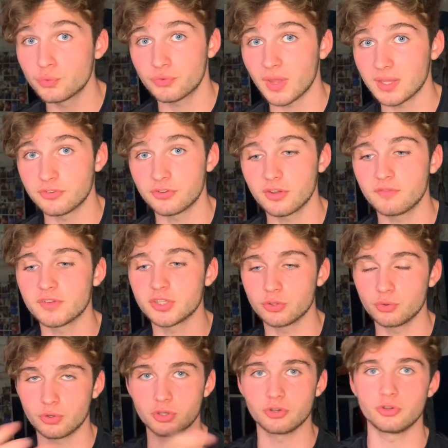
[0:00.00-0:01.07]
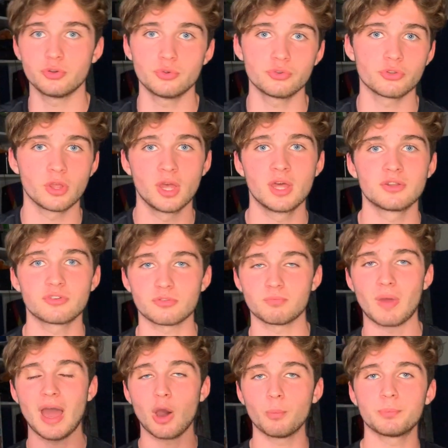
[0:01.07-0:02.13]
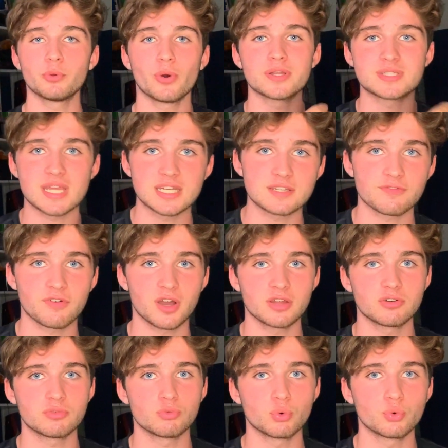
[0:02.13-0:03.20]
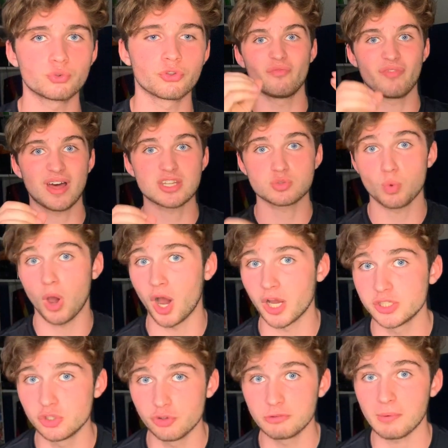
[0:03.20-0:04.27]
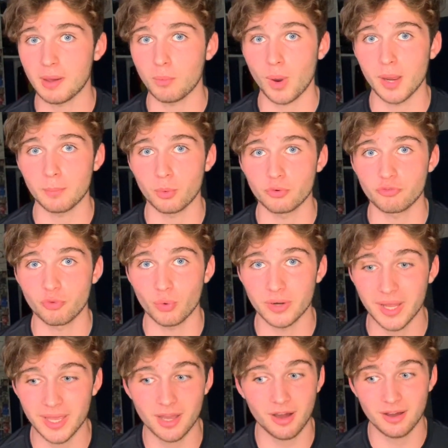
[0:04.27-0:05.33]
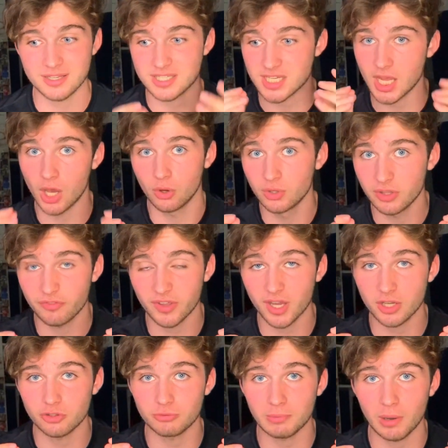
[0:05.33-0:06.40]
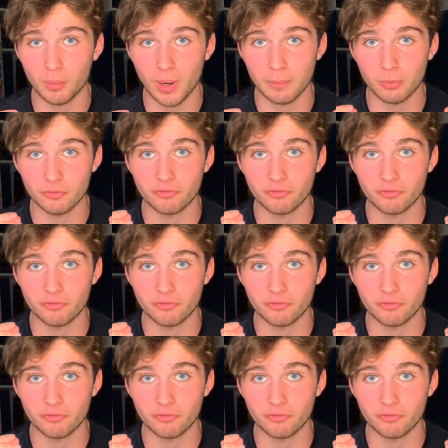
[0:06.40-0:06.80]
data that you can use to help you identify the rules. That's what I use my whiteboard for in AR. It's the only thing I use my whiteboard